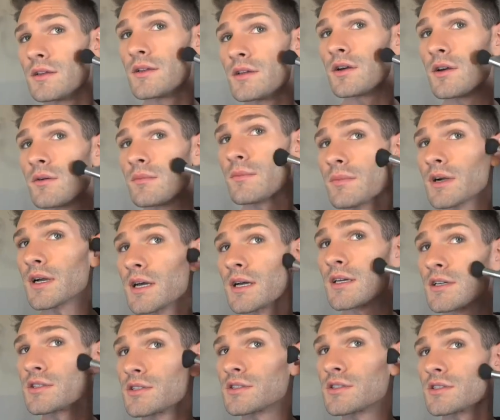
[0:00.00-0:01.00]
Dome
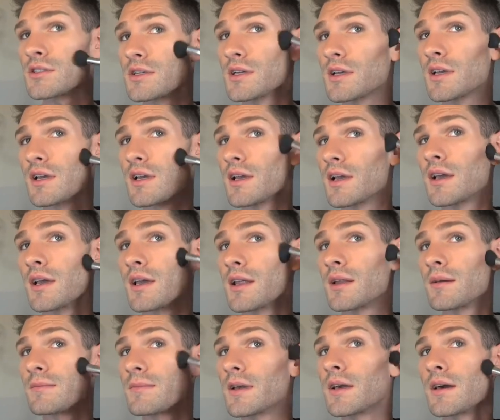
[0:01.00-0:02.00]
brush and
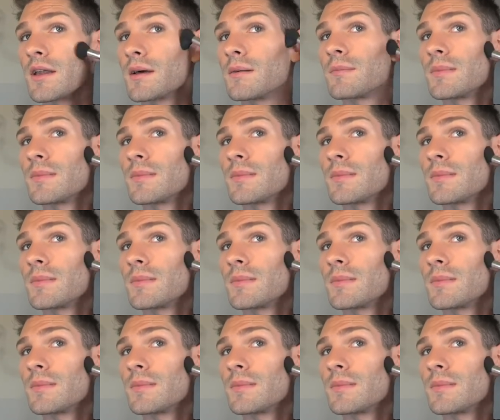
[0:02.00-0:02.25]
I'm going to